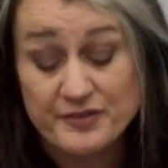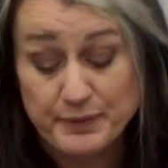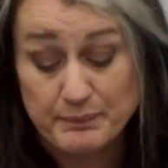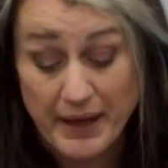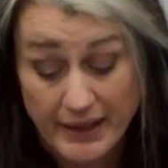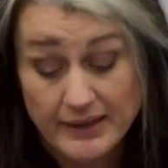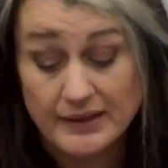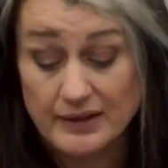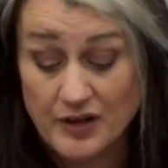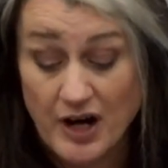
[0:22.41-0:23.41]
have been
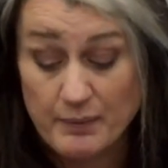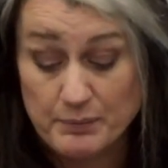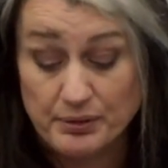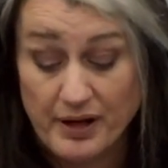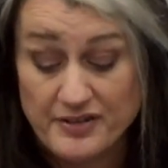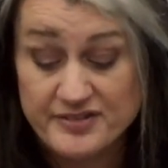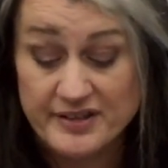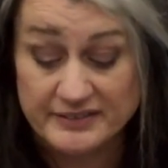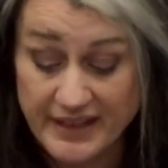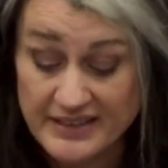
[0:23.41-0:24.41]
paying a carbon price
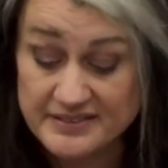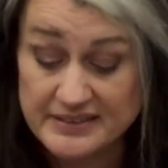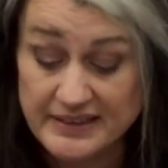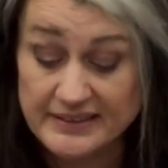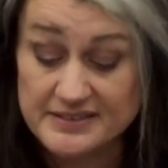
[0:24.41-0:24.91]
on gasoline